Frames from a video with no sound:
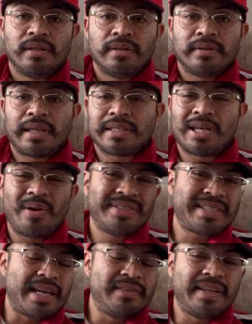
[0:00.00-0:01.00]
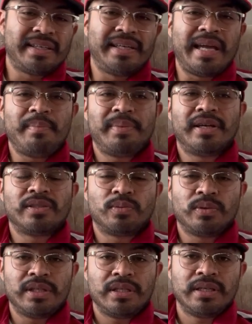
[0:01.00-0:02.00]
That's how it's kind of like a game because
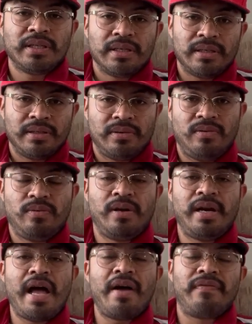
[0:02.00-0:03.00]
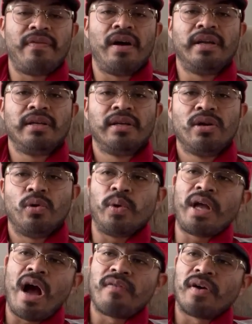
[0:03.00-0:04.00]
we want to have fun. We
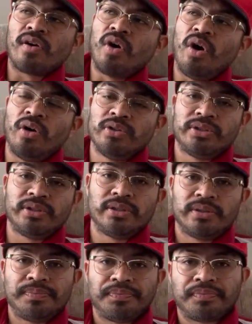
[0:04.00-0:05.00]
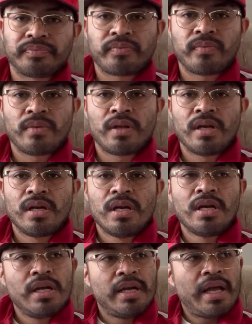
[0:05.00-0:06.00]
have our goals,
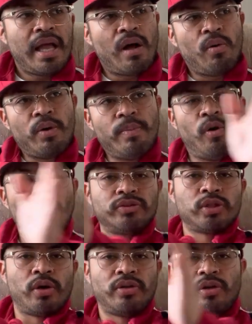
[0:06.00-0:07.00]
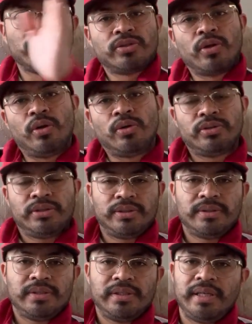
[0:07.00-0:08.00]
and we move toward those goals,
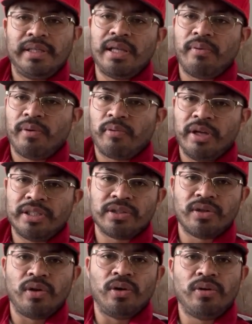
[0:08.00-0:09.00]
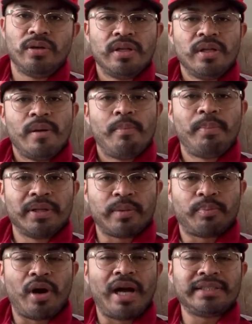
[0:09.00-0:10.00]
and then we reach the goal. But the
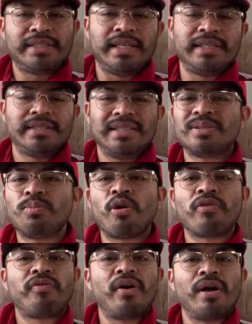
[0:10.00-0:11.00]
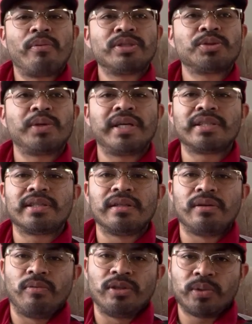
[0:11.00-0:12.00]
process is more fun. Once we hit
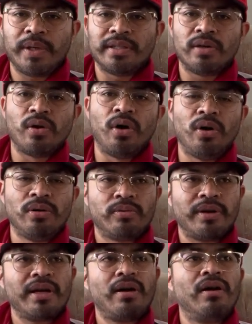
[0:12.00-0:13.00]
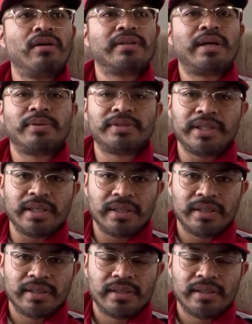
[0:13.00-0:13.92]
the goal, we're like, oh, that was it.